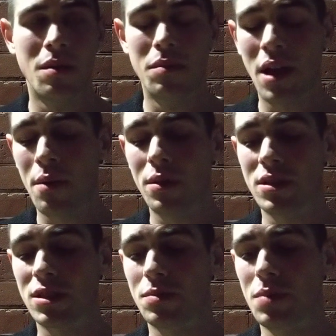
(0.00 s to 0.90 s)
be able to
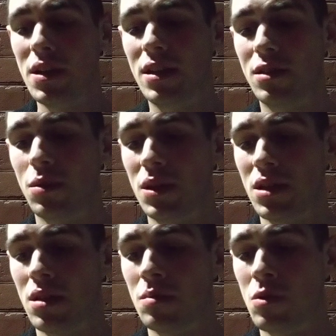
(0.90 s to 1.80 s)
speak to each
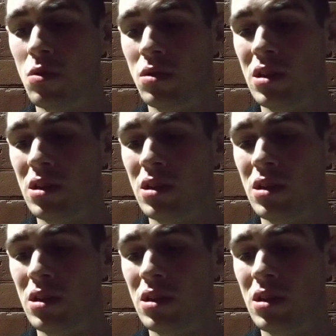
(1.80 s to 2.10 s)
other more,